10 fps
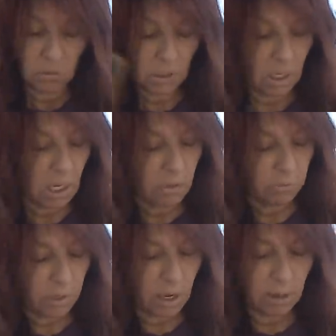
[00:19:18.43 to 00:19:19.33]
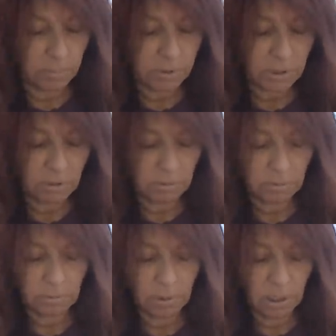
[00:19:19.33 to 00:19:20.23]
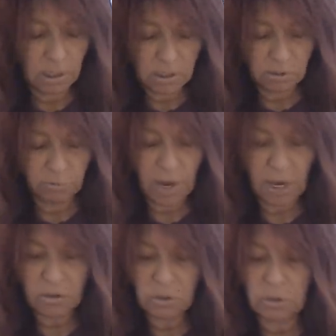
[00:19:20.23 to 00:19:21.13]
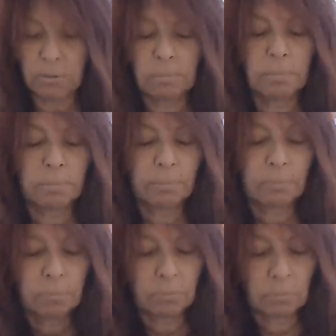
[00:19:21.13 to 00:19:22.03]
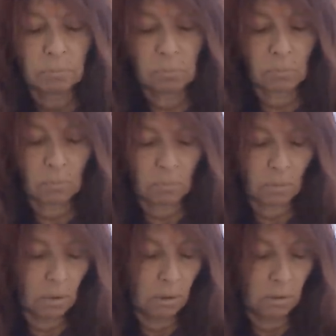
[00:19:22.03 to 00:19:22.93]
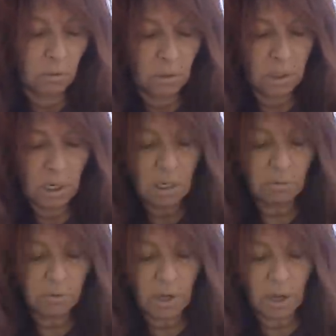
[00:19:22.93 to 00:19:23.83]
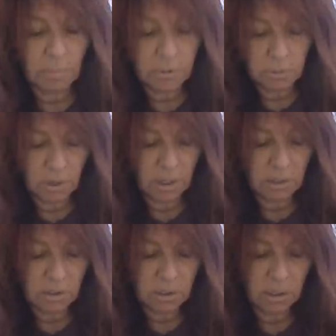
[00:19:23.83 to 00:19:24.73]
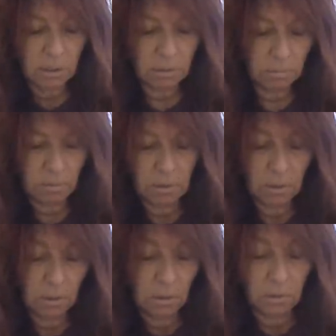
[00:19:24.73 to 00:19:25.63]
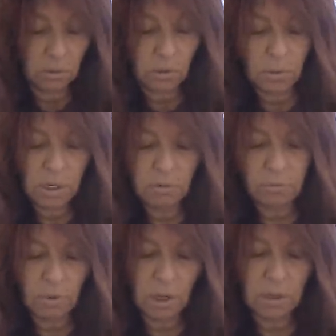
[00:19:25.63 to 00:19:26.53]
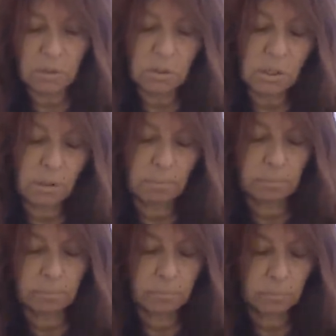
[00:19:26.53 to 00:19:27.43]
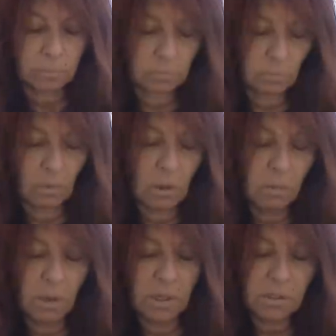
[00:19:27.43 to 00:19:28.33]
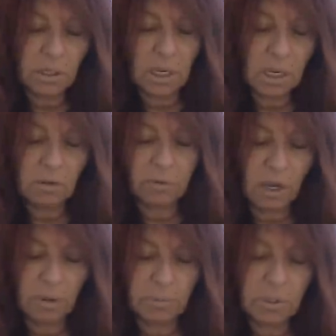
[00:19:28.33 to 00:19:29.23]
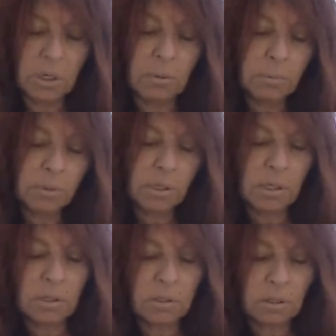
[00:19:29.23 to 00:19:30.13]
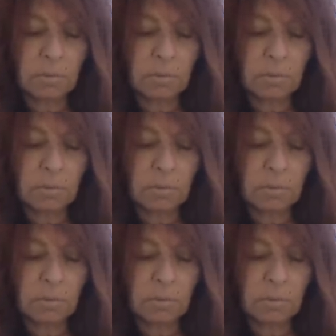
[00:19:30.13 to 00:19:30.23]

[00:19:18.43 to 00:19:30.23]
The King of Cups, and it's a factor. The King of Cups, why is it here? The Queen of Wands. Why is the King of Cups here, please?